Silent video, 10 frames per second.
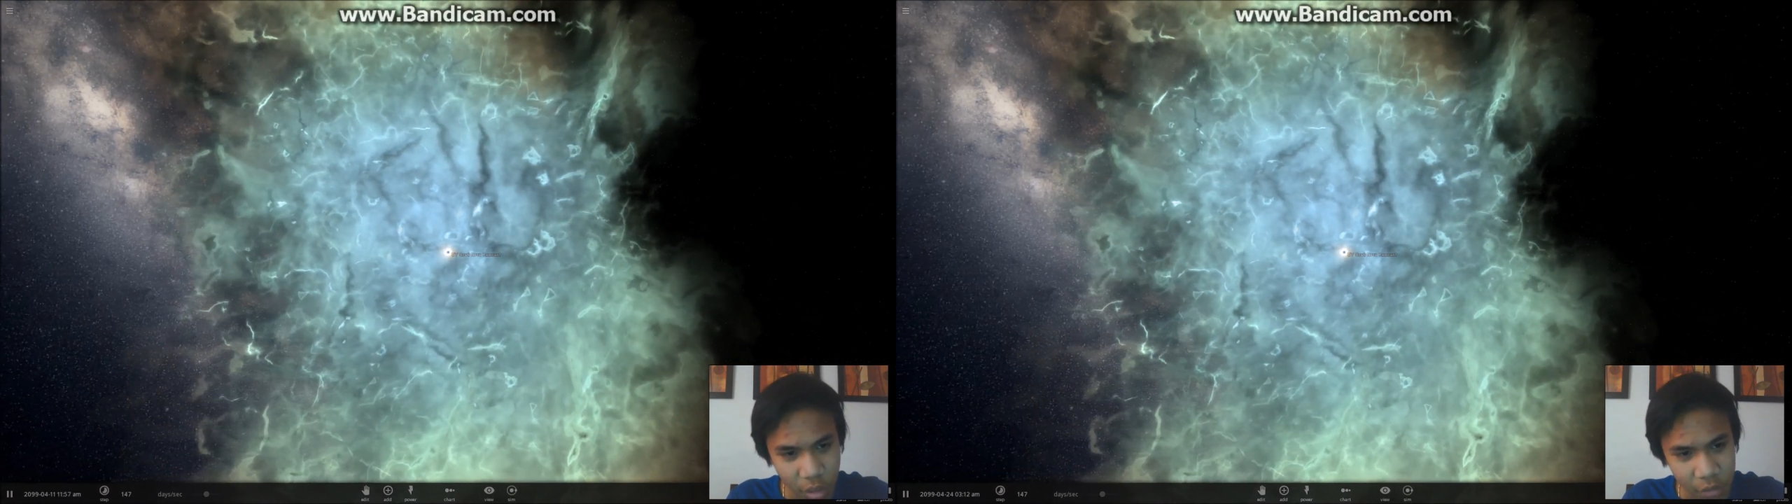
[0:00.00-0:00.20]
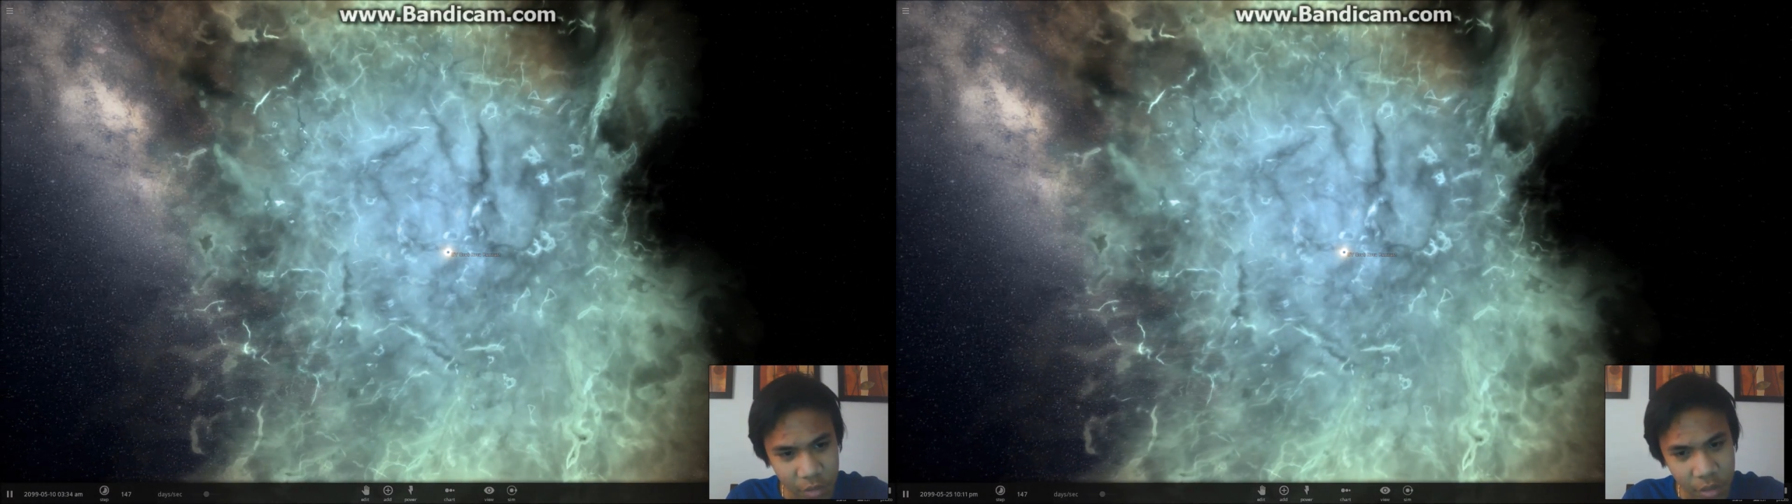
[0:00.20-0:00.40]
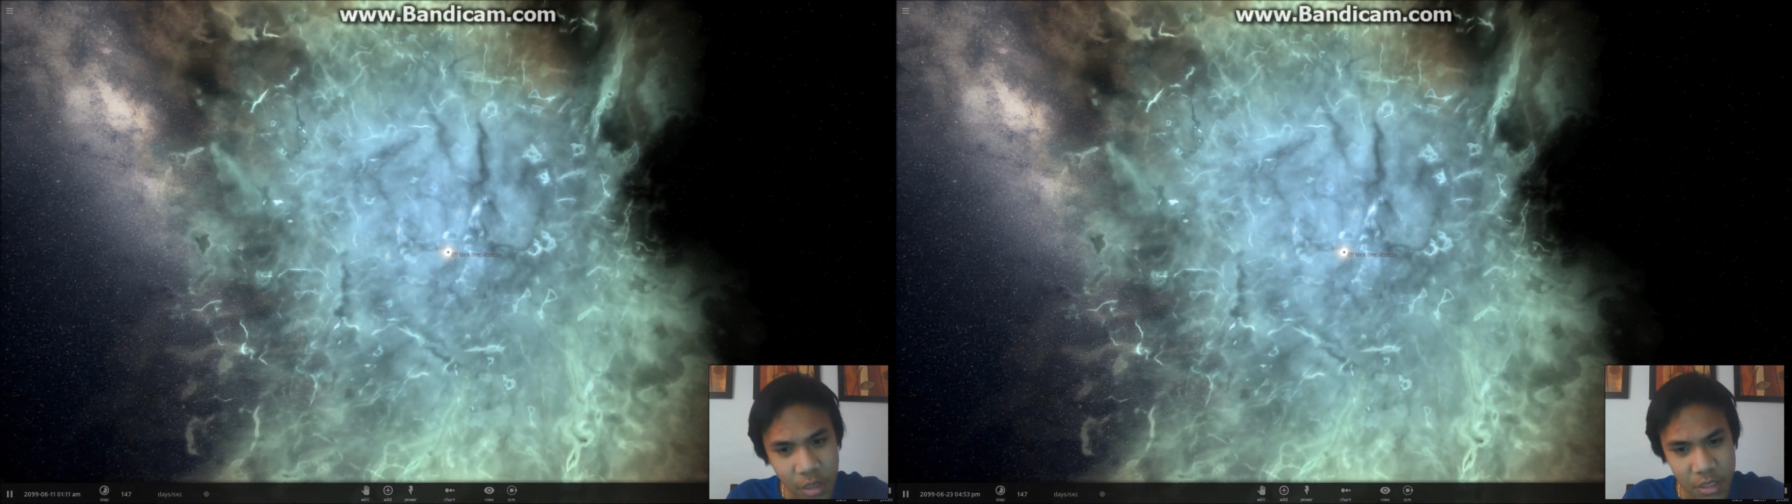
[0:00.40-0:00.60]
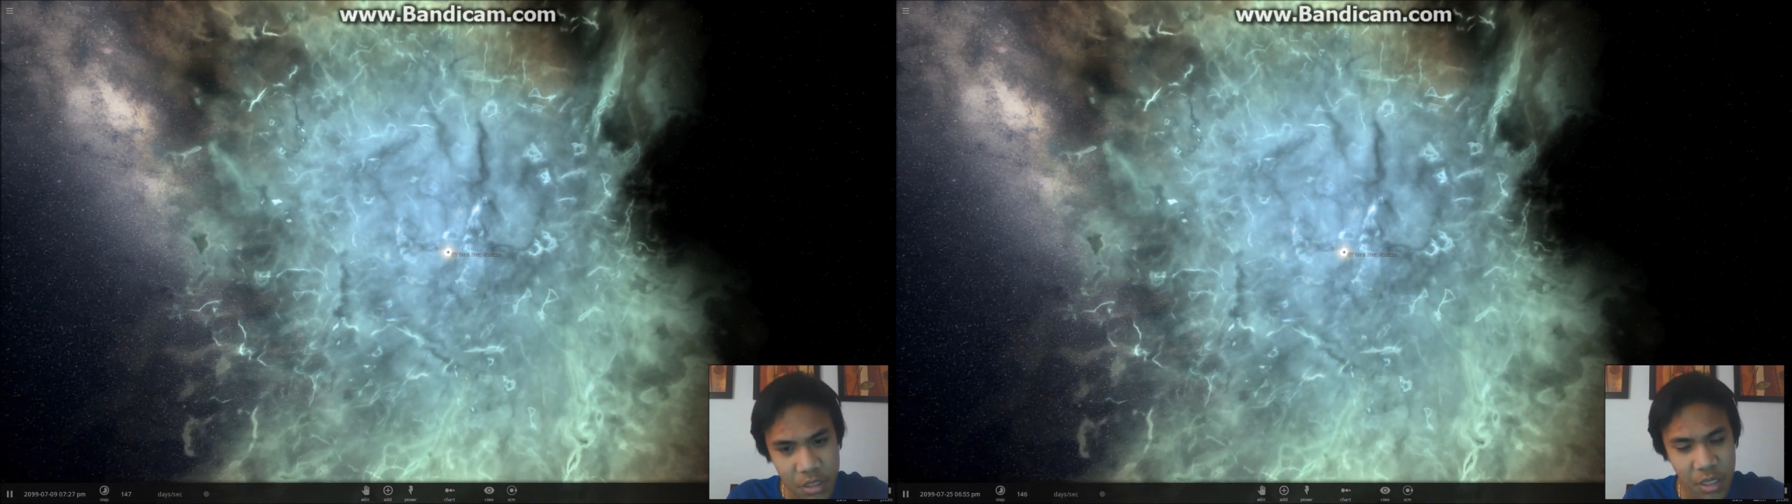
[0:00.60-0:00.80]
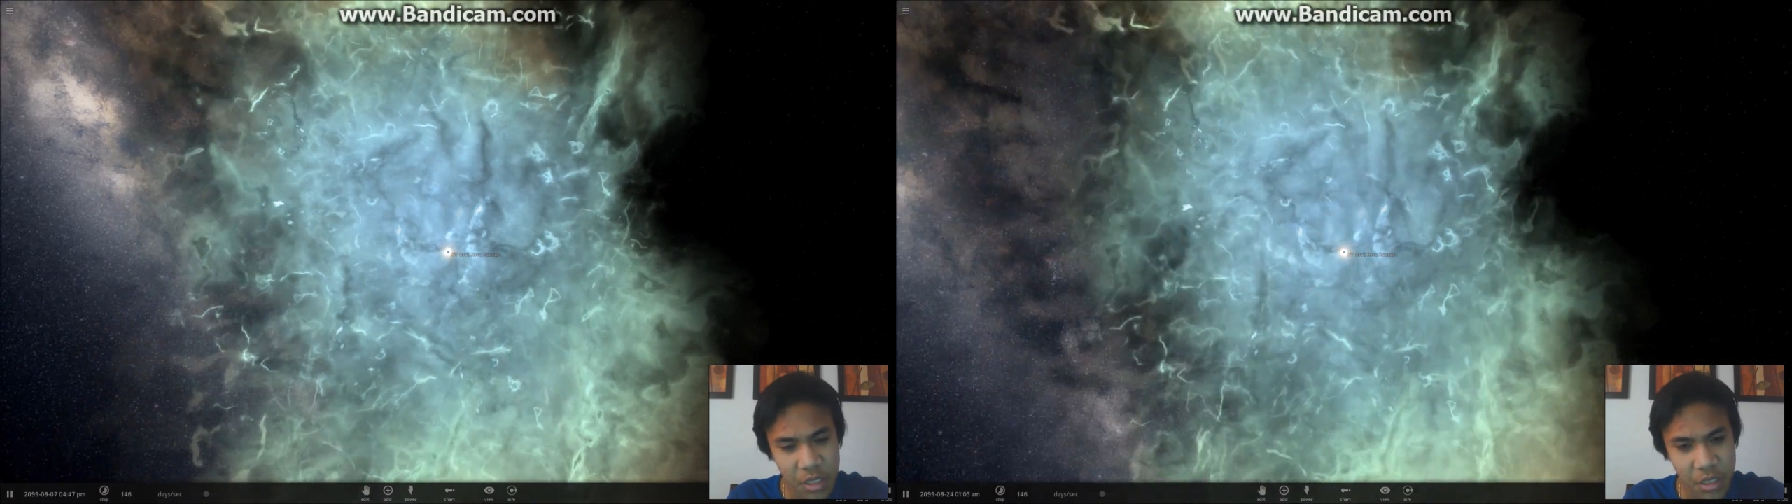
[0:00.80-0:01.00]

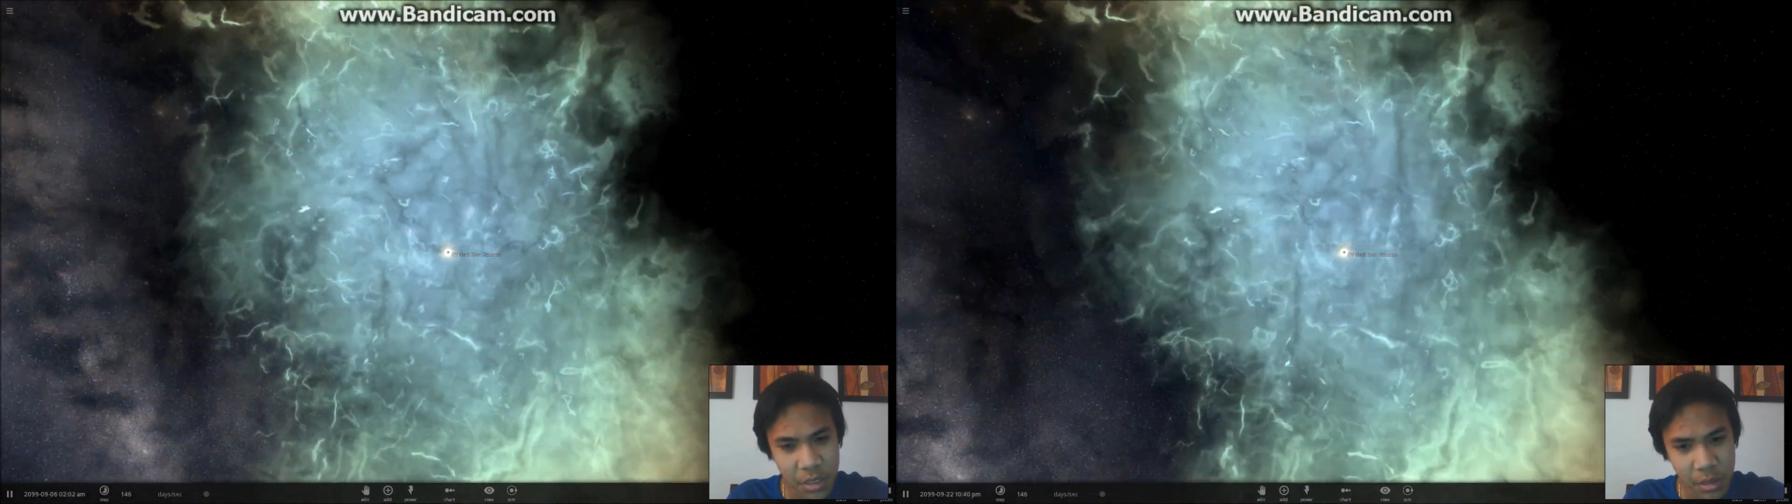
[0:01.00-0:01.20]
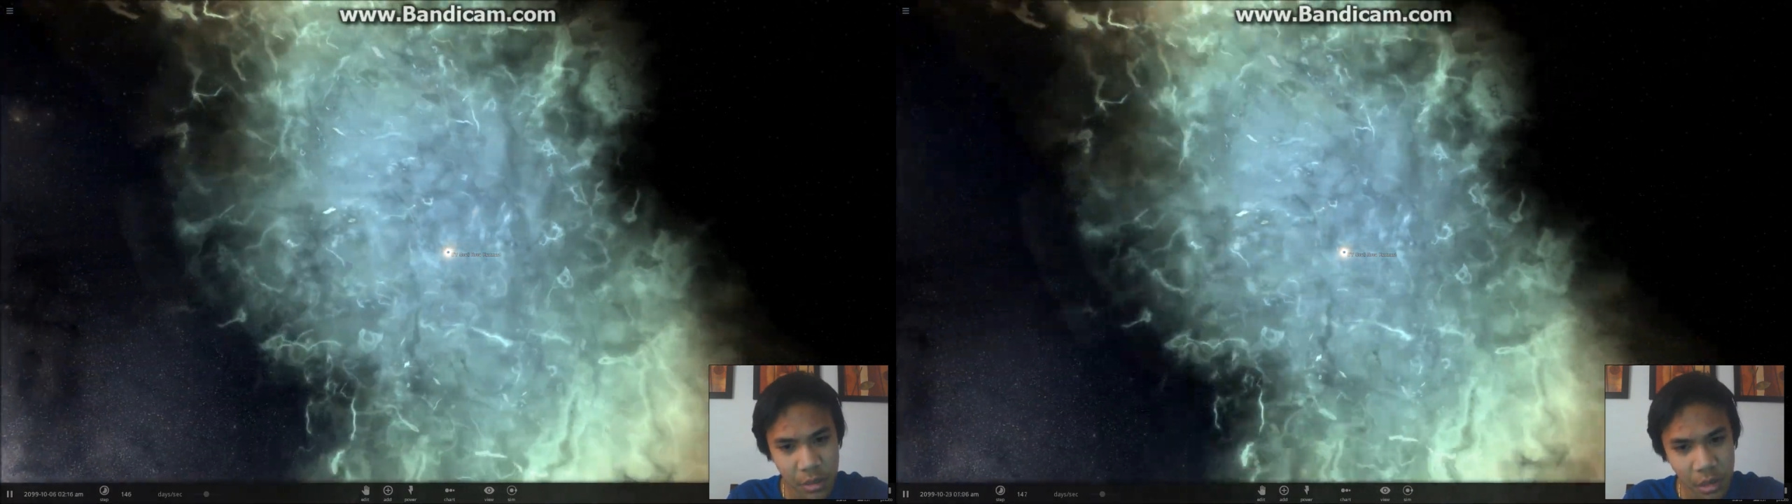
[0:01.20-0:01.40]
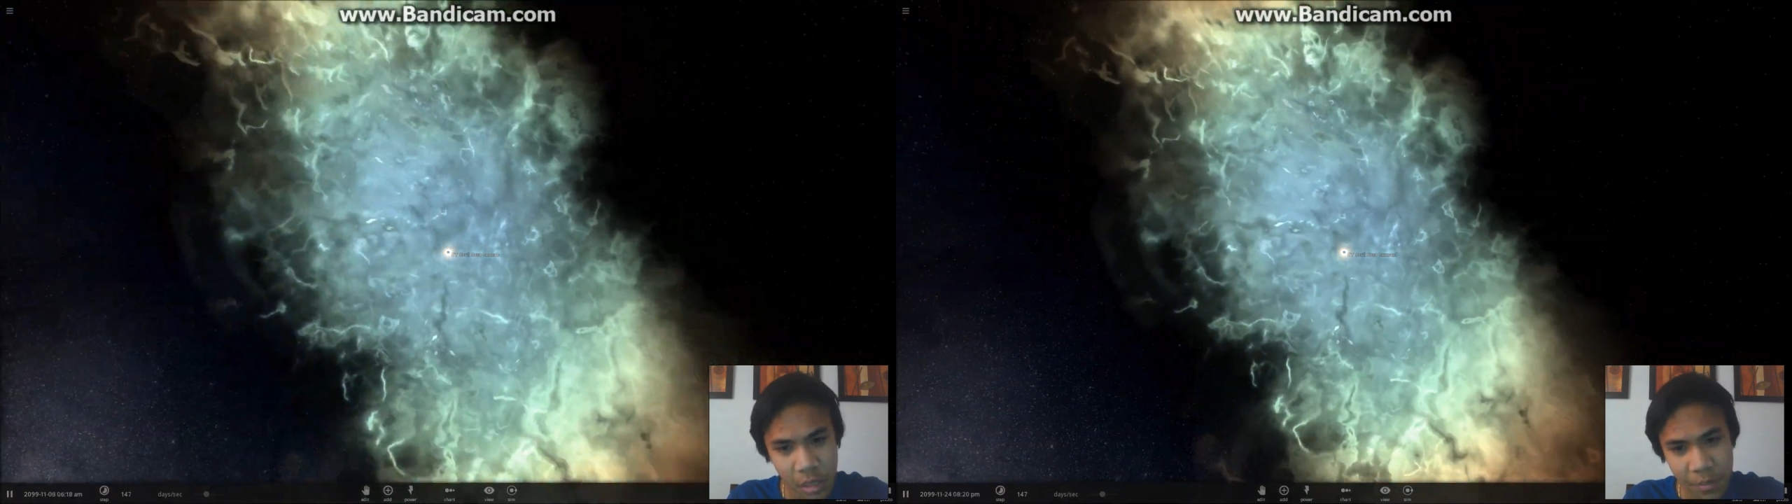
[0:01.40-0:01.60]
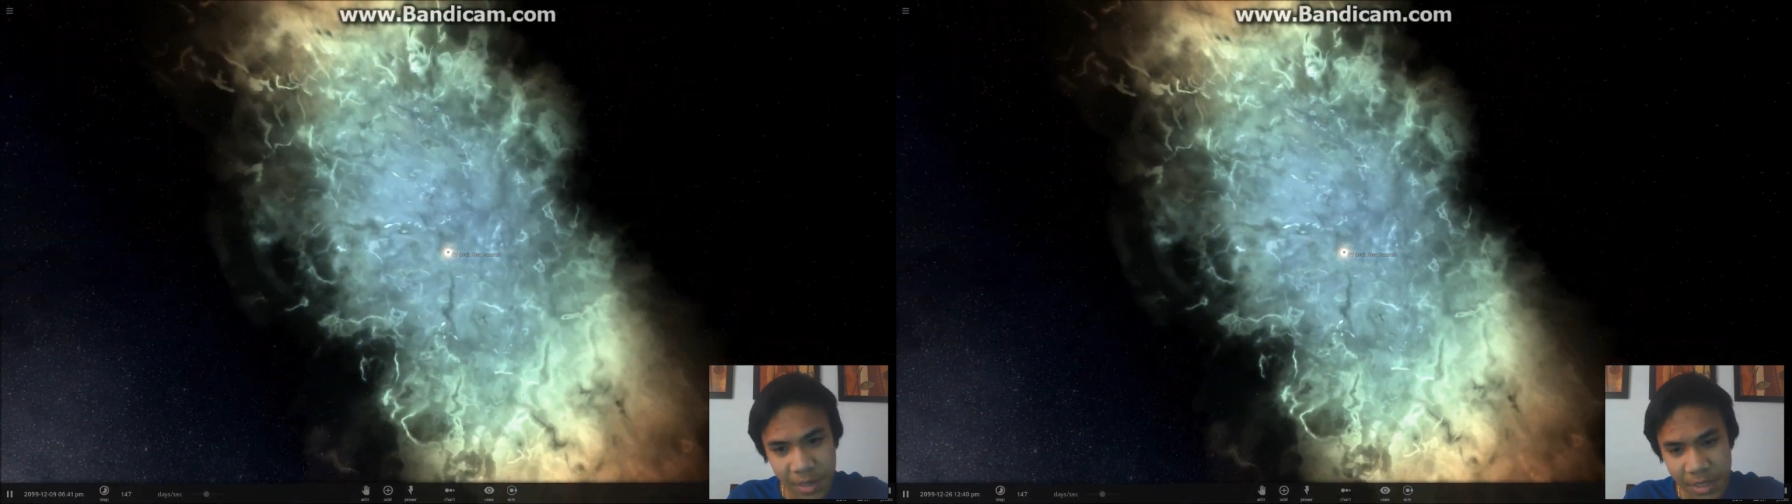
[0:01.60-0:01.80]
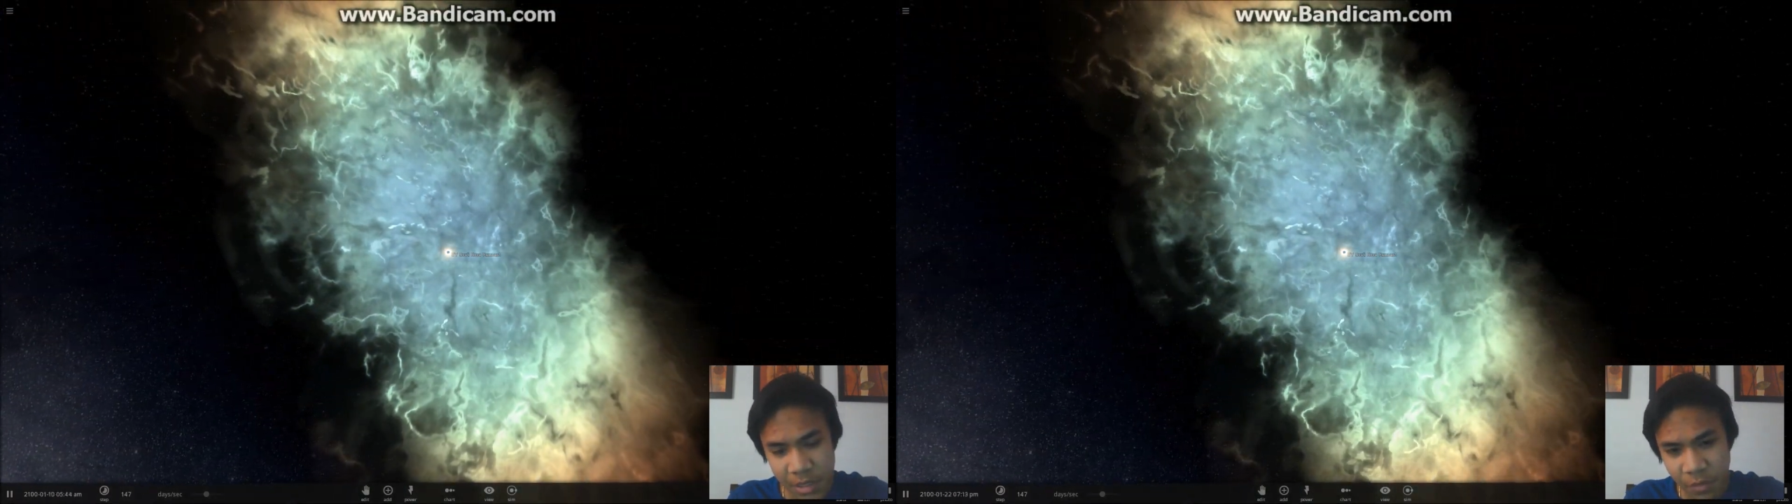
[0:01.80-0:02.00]
unrealistic.
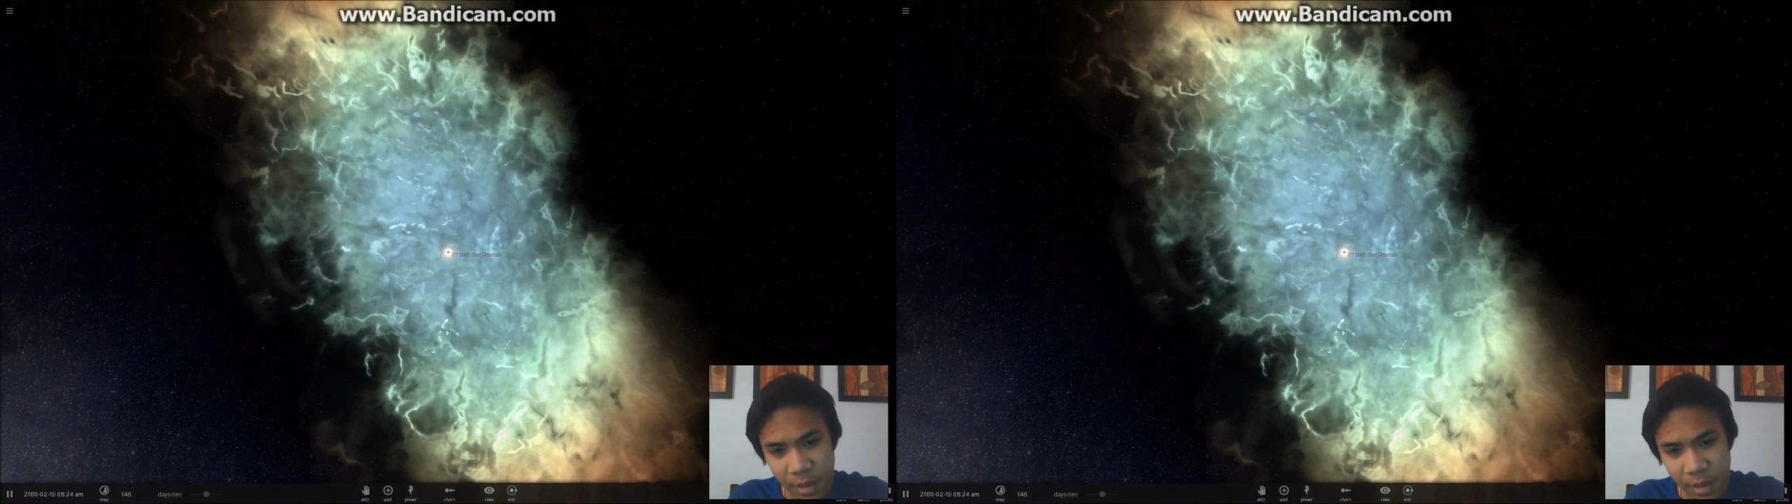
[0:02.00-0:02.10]
Because in real